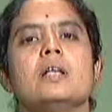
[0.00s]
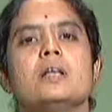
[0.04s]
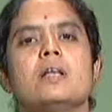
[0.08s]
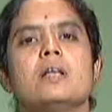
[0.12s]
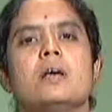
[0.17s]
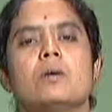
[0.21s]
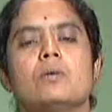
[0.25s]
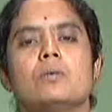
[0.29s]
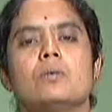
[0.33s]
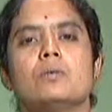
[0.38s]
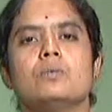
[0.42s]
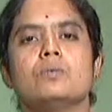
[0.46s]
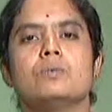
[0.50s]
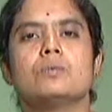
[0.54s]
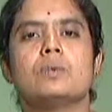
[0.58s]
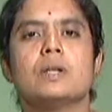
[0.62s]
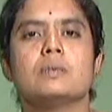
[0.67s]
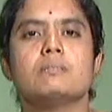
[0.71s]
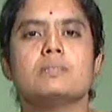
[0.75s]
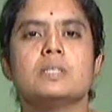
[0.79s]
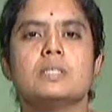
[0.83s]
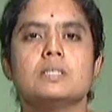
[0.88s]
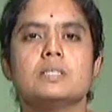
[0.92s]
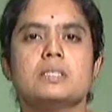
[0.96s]
Now
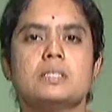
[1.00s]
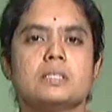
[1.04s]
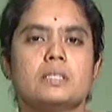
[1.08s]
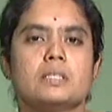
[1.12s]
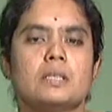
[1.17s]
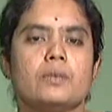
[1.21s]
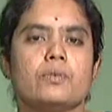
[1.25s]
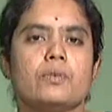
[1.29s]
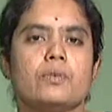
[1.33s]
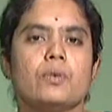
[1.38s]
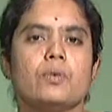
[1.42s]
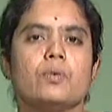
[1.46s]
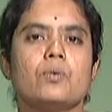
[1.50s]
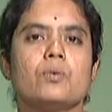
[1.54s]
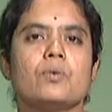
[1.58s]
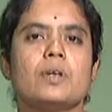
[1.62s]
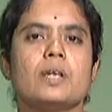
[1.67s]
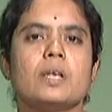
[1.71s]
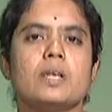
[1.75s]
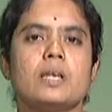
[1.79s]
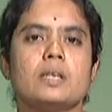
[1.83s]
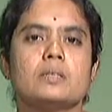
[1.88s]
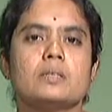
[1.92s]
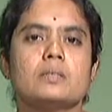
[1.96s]
from this interview
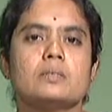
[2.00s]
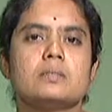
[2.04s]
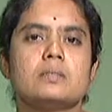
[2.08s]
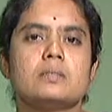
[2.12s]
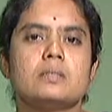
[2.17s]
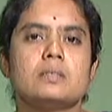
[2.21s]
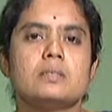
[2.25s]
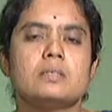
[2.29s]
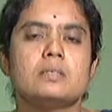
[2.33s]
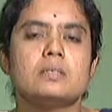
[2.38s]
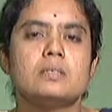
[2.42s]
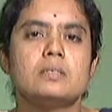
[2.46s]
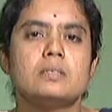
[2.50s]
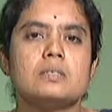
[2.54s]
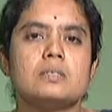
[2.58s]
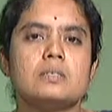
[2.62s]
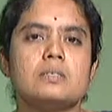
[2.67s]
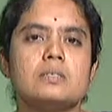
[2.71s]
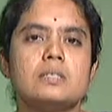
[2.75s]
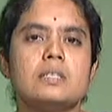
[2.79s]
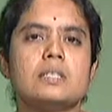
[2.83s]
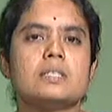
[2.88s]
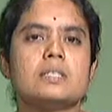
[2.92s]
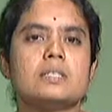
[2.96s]
we can
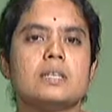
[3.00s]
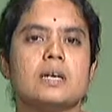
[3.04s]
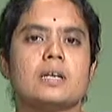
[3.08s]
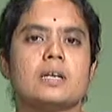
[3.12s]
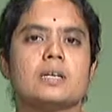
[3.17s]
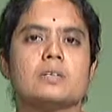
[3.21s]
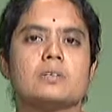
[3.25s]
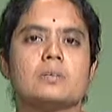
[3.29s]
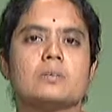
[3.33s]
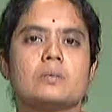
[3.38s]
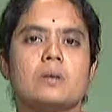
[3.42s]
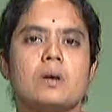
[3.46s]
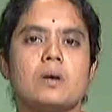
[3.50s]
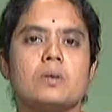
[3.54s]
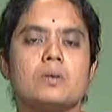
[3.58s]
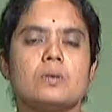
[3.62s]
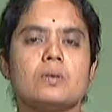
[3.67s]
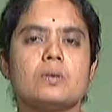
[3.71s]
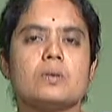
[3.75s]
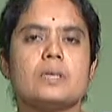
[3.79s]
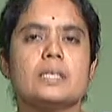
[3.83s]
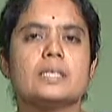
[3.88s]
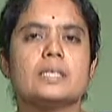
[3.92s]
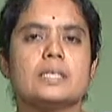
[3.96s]
see that not
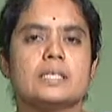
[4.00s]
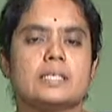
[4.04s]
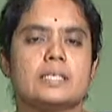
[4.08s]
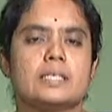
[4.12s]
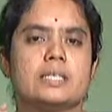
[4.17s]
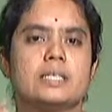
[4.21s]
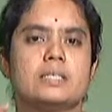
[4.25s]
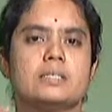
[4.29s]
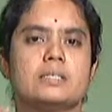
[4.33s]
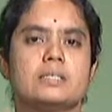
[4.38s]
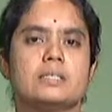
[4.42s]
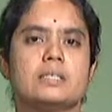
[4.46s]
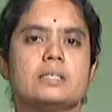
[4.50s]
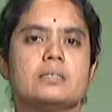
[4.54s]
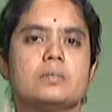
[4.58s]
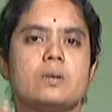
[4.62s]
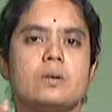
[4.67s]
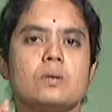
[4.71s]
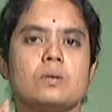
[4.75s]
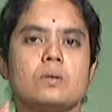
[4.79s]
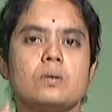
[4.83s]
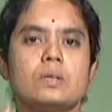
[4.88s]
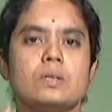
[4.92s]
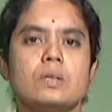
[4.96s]
only testing
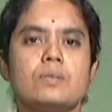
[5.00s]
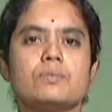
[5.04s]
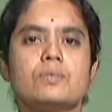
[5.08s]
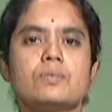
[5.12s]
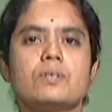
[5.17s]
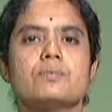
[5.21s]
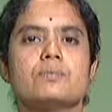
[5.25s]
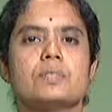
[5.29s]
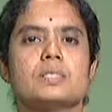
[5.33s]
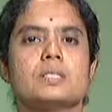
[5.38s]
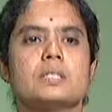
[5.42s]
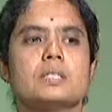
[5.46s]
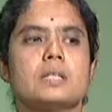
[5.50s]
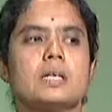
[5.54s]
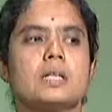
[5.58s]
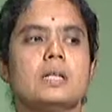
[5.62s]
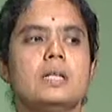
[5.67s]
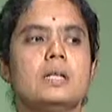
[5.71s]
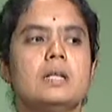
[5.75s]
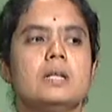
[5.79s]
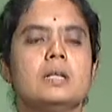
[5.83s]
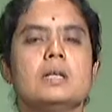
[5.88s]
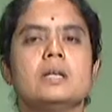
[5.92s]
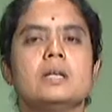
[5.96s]
not only for
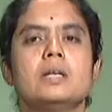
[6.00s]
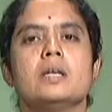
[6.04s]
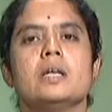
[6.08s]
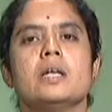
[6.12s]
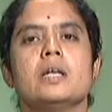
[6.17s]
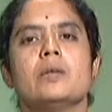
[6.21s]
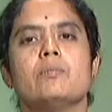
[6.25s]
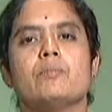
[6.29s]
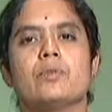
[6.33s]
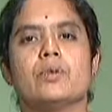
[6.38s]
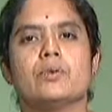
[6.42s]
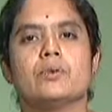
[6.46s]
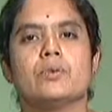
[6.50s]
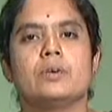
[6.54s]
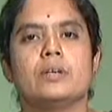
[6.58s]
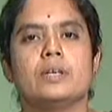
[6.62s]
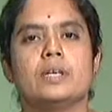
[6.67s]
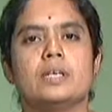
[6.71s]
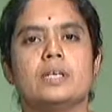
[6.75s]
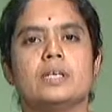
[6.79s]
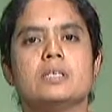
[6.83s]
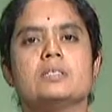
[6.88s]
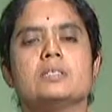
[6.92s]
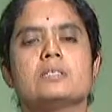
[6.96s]
physical
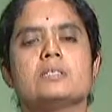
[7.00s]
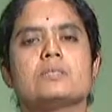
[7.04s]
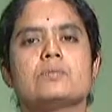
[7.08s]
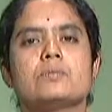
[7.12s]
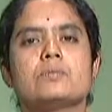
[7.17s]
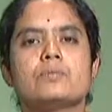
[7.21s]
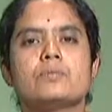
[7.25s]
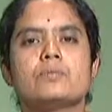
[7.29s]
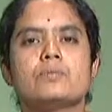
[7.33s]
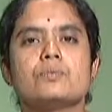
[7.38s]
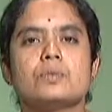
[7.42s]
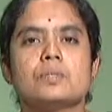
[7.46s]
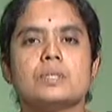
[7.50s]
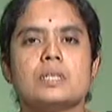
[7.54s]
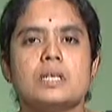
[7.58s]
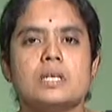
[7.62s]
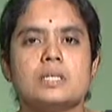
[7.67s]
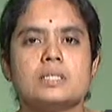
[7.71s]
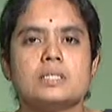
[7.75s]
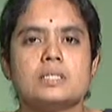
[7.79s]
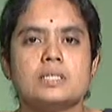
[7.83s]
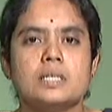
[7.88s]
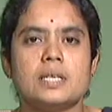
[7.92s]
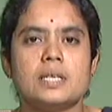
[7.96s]
impurities,
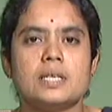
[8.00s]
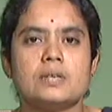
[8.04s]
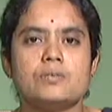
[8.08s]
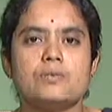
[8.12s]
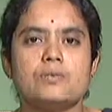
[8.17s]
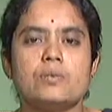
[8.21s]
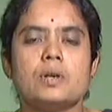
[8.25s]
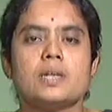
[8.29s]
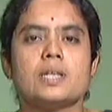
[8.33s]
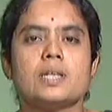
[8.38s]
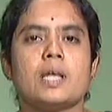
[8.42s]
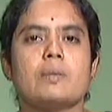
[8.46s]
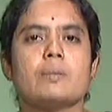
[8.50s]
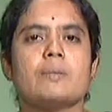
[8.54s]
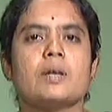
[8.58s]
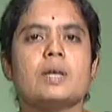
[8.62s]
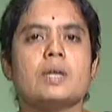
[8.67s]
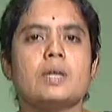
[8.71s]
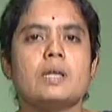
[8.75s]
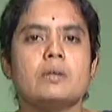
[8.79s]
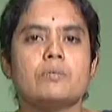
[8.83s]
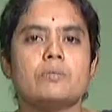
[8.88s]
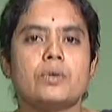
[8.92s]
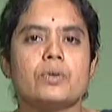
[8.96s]
testing for
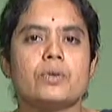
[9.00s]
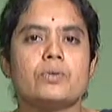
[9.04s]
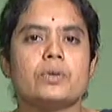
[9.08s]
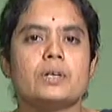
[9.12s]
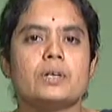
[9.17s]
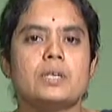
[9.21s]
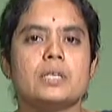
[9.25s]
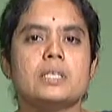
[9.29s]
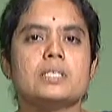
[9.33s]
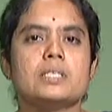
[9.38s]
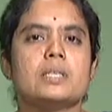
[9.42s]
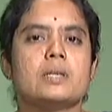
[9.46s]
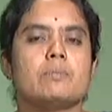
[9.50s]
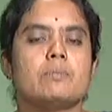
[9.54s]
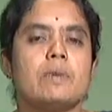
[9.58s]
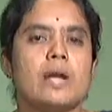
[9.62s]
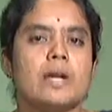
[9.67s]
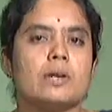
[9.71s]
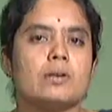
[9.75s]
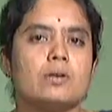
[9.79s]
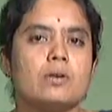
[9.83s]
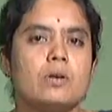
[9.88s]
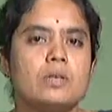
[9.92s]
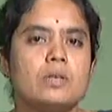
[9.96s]
chemical impurities and
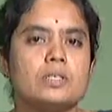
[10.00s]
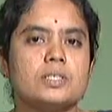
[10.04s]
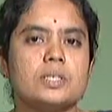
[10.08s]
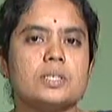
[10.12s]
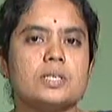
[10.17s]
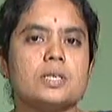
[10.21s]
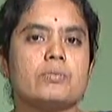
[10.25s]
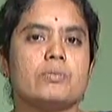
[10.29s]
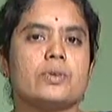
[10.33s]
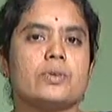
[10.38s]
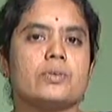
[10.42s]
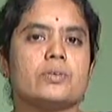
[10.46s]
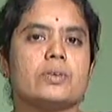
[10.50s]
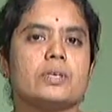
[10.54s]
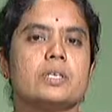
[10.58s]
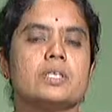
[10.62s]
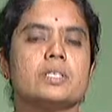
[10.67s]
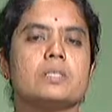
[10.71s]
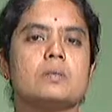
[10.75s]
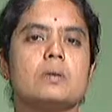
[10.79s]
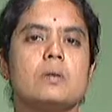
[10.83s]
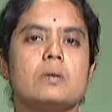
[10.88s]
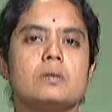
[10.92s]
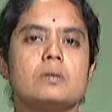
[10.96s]
bacteriological
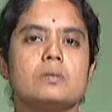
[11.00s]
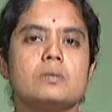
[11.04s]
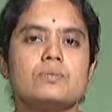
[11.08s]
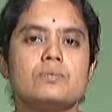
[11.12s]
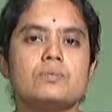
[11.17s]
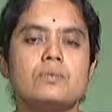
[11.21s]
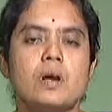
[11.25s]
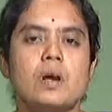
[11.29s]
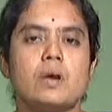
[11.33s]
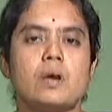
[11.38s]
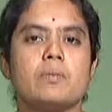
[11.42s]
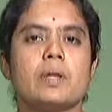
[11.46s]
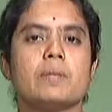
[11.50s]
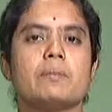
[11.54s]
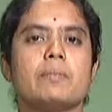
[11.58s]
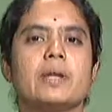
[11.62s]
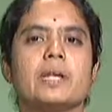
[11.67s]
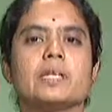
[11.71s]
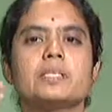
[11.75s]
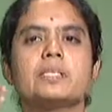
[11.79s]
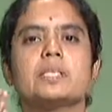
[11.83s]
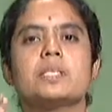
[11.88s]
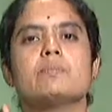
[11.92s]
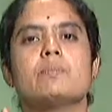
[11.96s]
impurities also form a
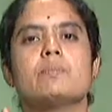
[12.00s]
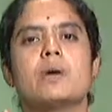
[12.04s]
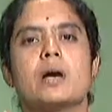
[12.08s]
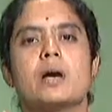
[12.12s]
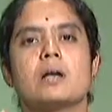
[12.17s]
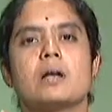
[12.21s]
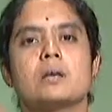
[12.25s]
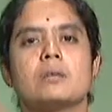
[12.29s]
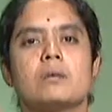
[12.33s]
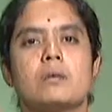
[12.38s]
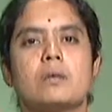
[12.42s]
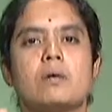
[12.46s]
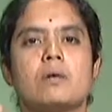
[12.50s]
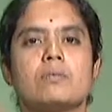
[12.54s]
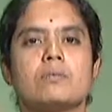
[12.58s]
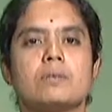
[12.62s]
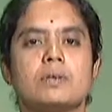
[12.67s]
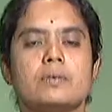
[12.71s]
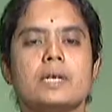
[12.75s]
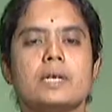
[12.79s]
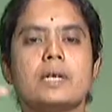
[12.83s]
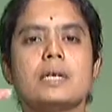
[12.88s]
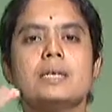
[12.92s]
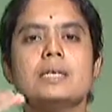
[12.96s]
major part of
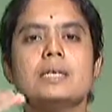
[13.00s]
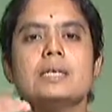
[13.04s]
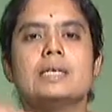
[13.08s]
our